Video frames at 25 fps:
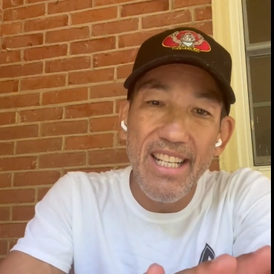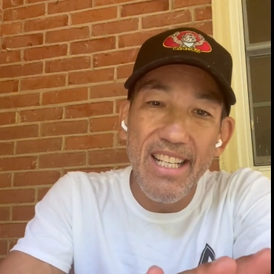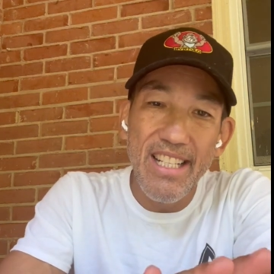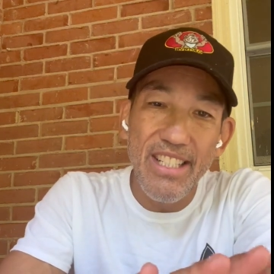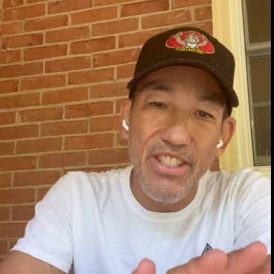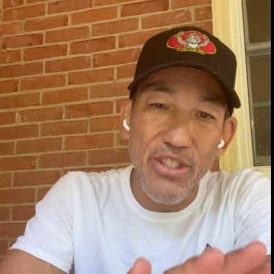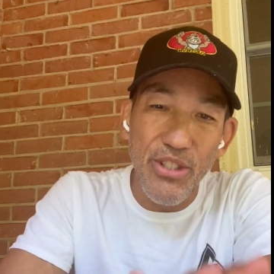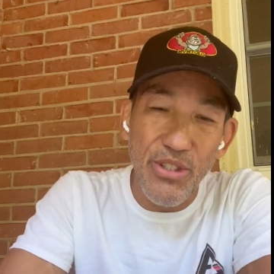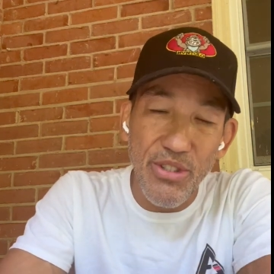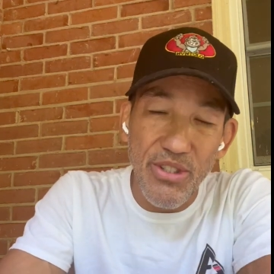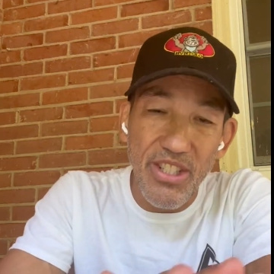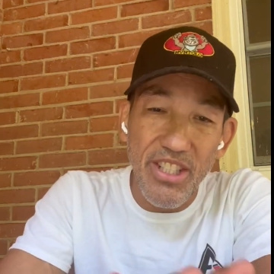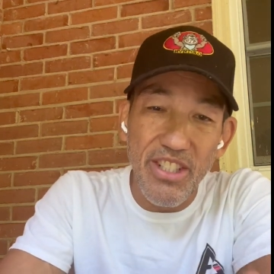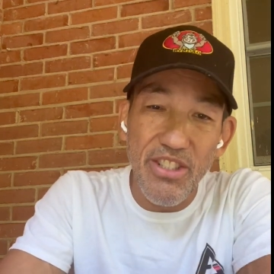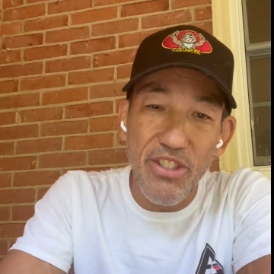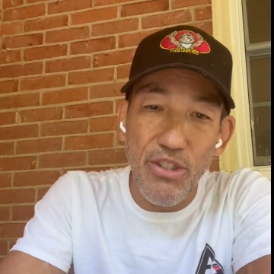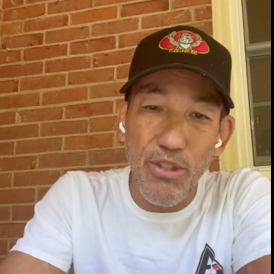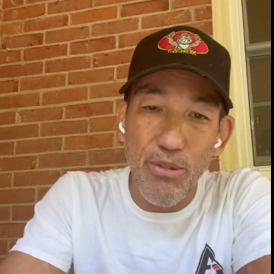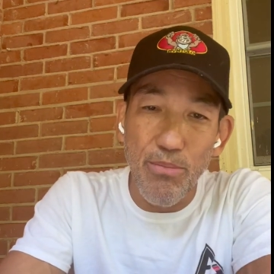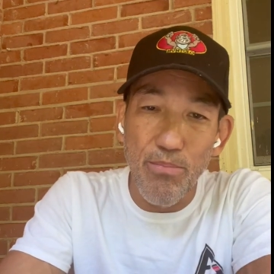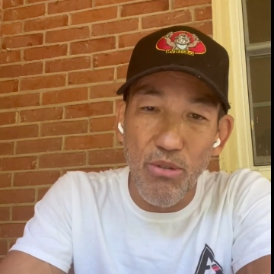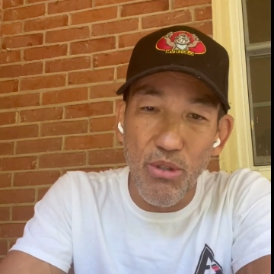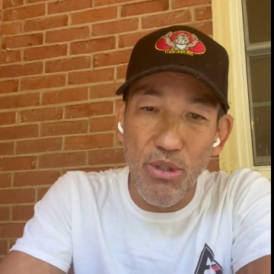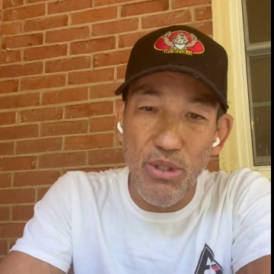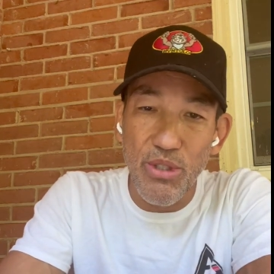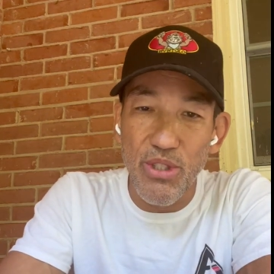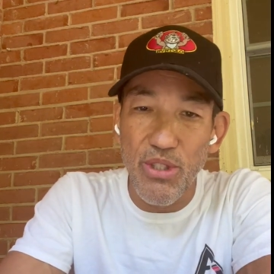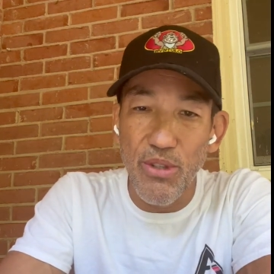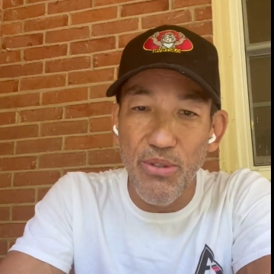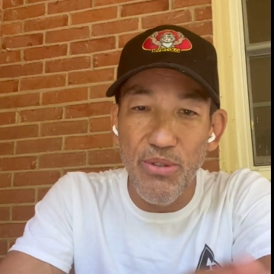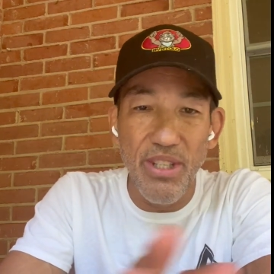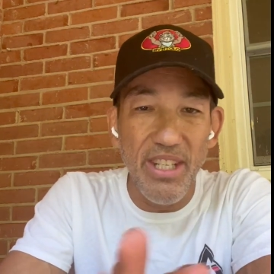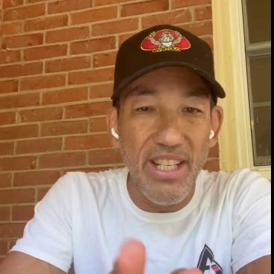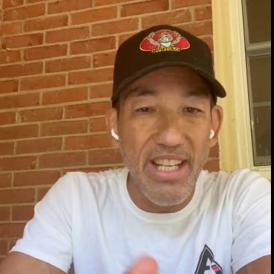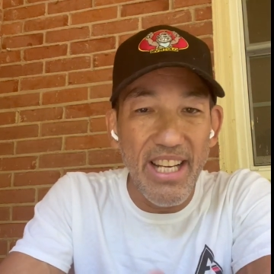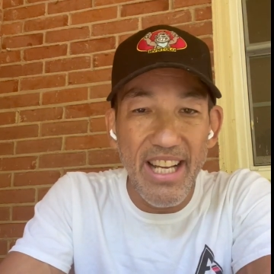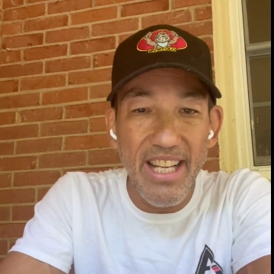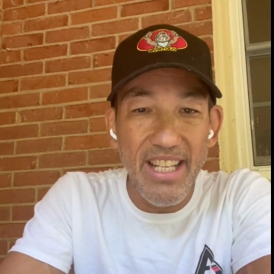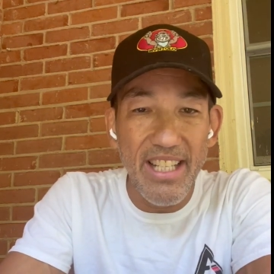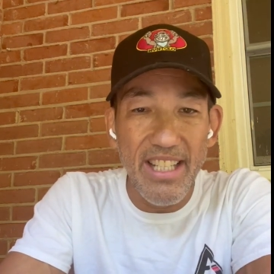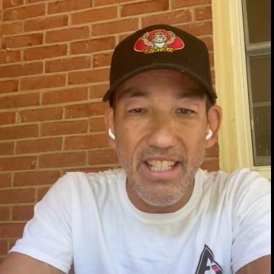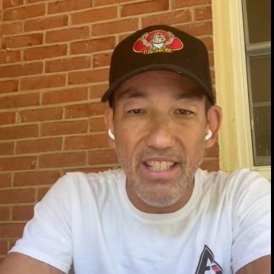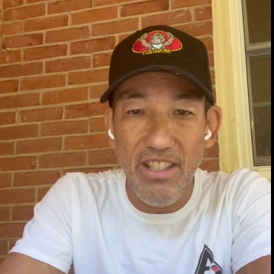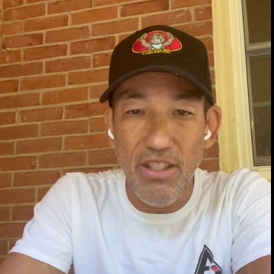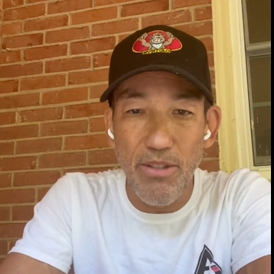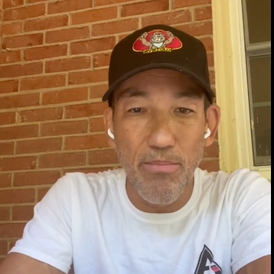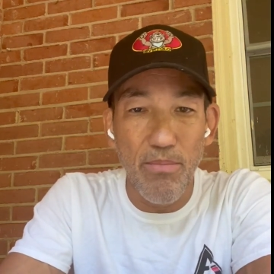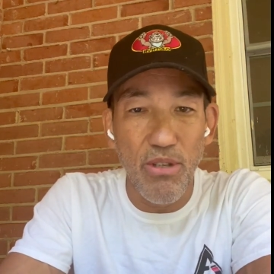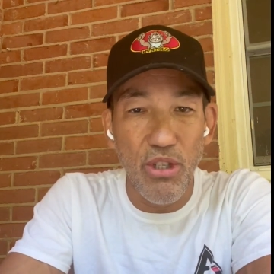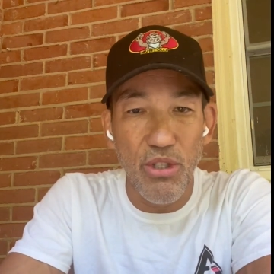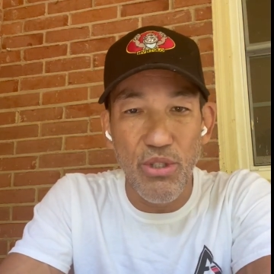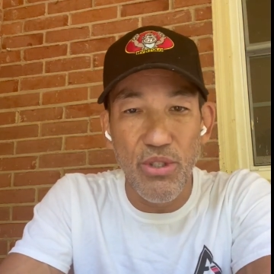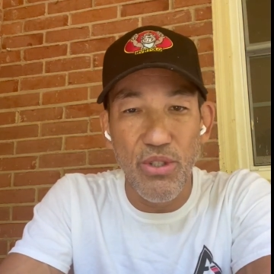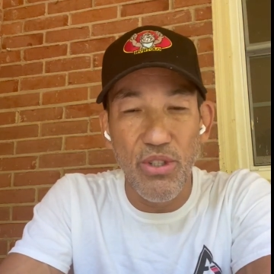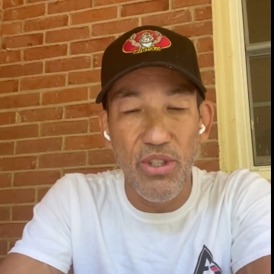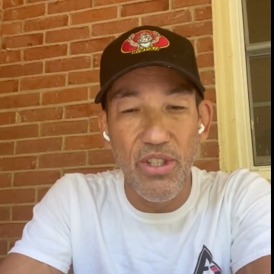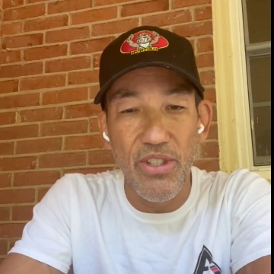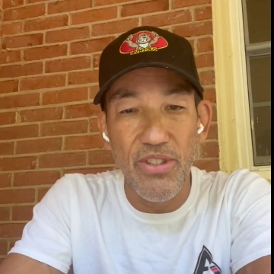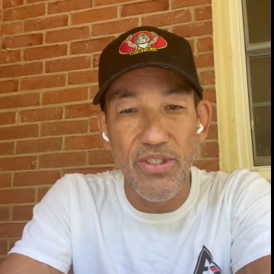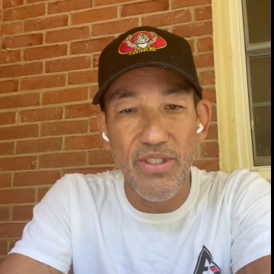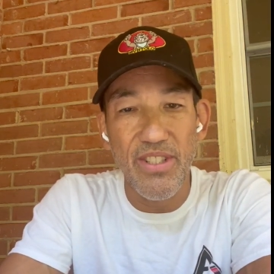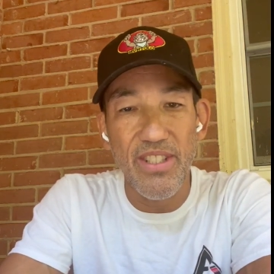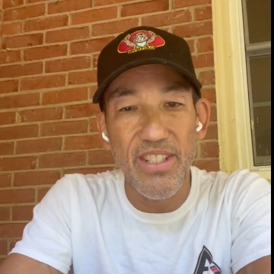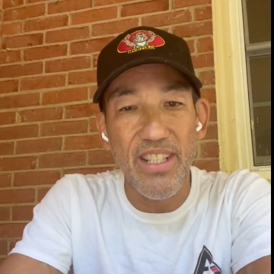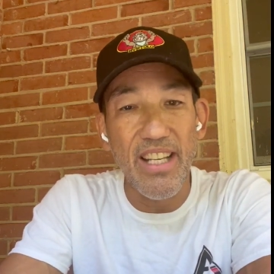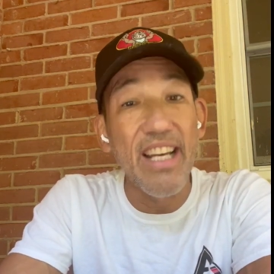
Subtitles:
Jiu-jitsu more so than any other martial arts.